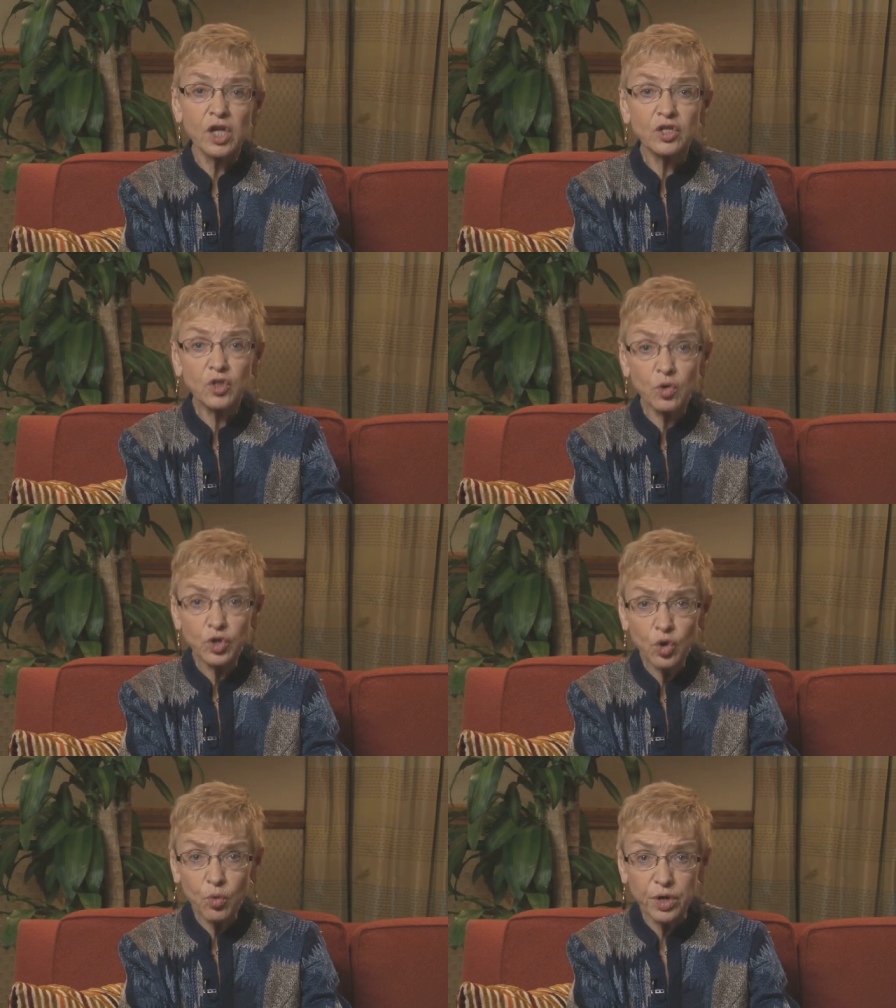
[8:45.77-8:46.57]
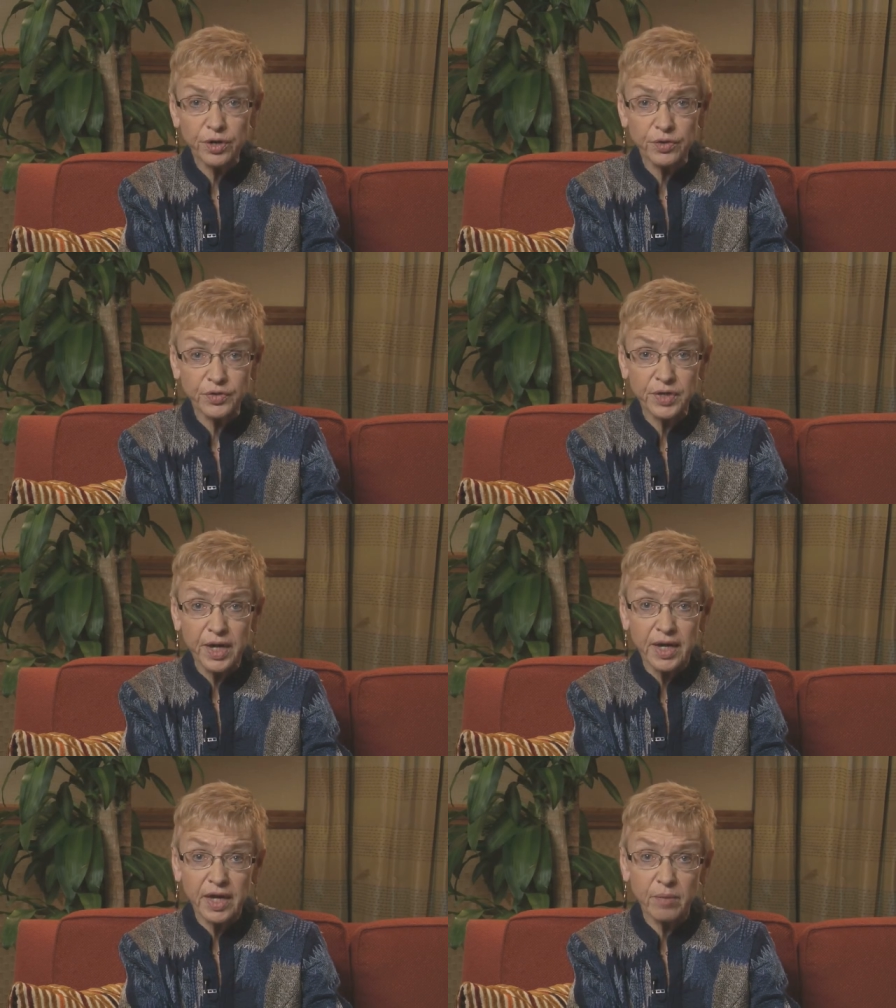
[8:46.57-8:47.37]
Social workers
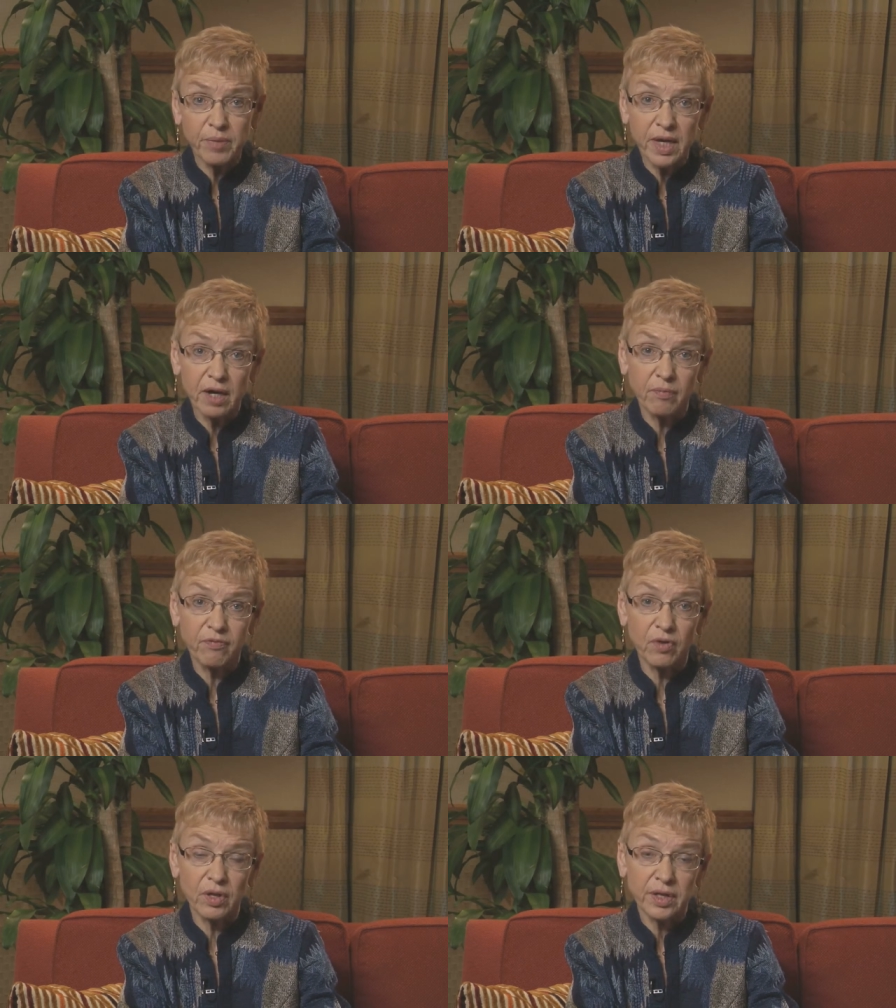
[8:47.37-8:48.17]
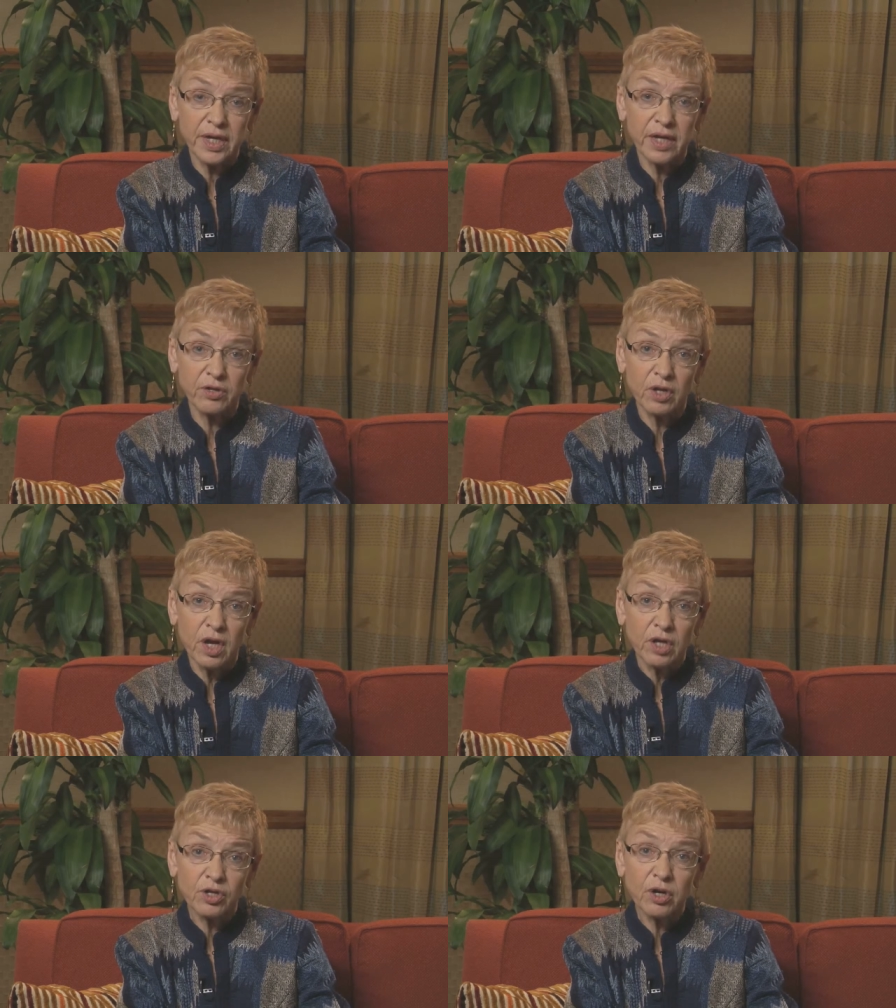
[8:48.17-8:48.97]
can be helpful in
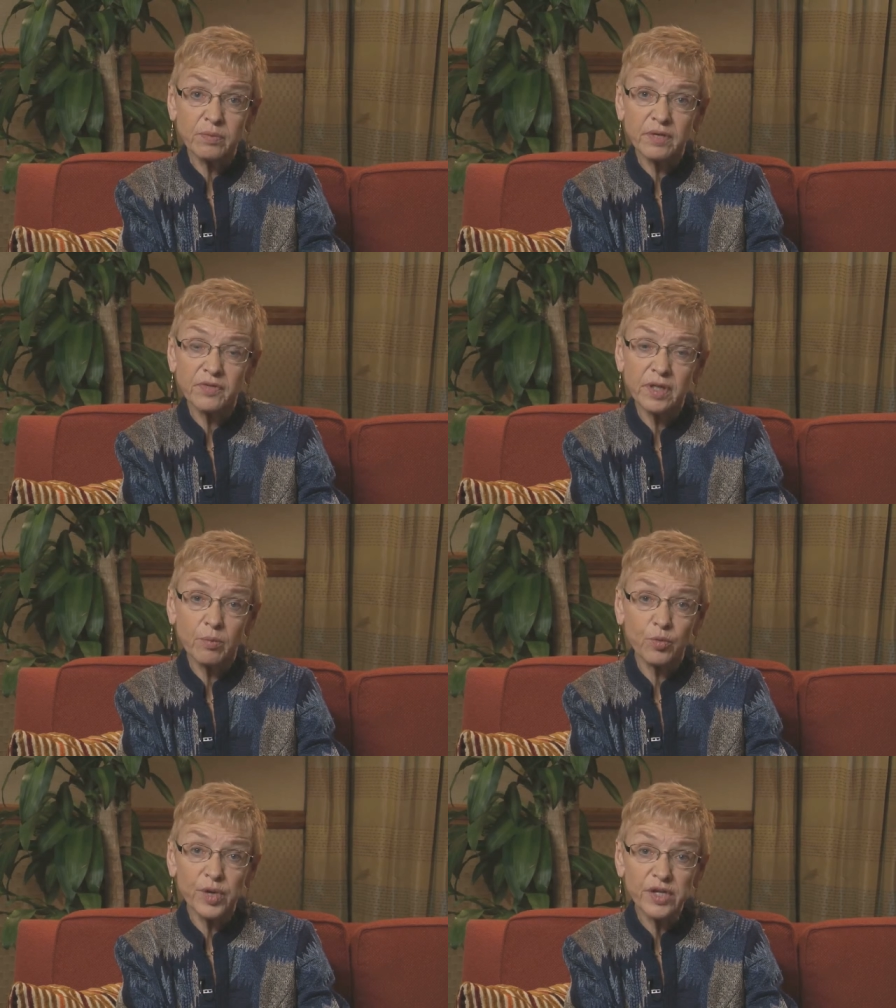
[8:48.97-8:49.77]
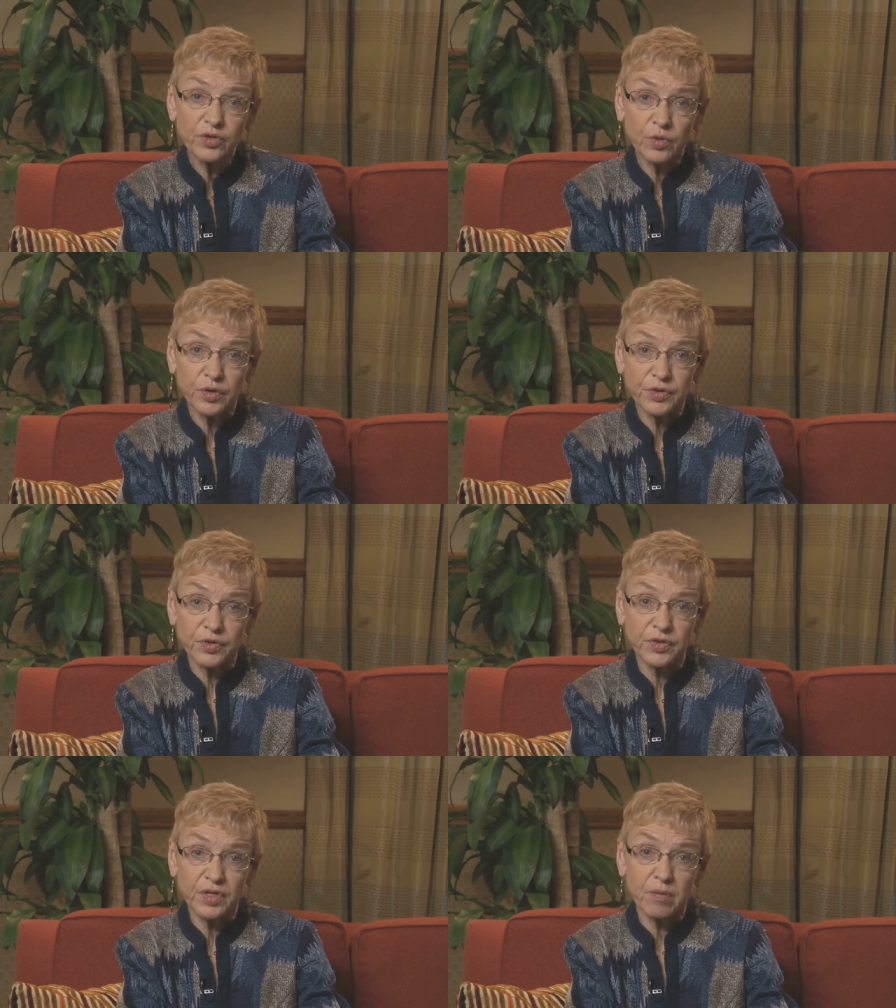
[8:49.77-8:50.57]
terms of some
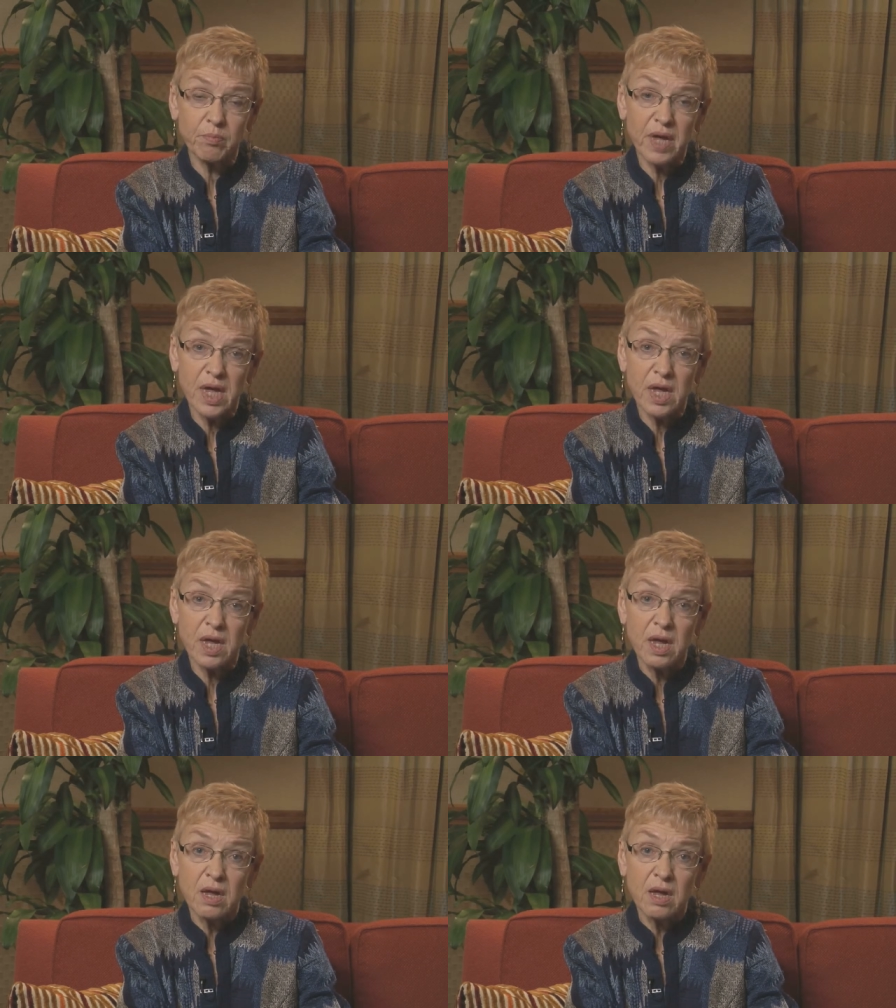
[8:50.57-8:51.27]
resources that may